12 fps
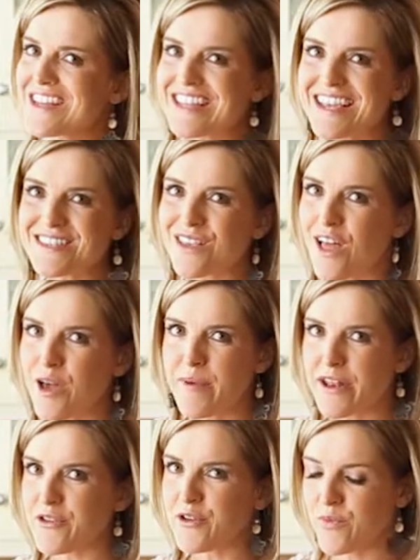it tastes a lot
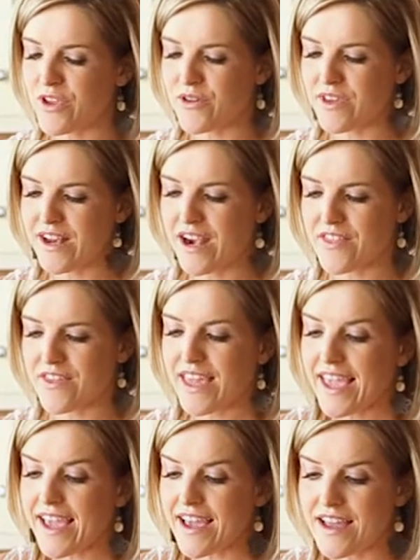better than what you get out of the
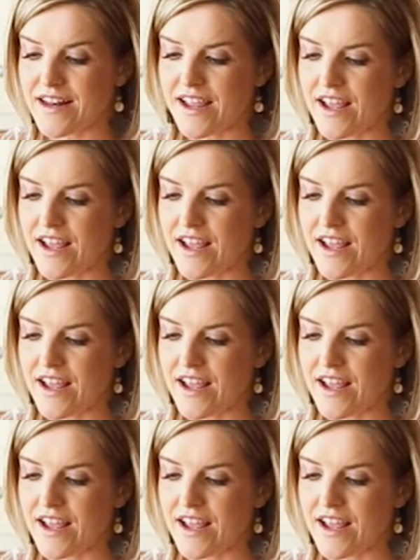can,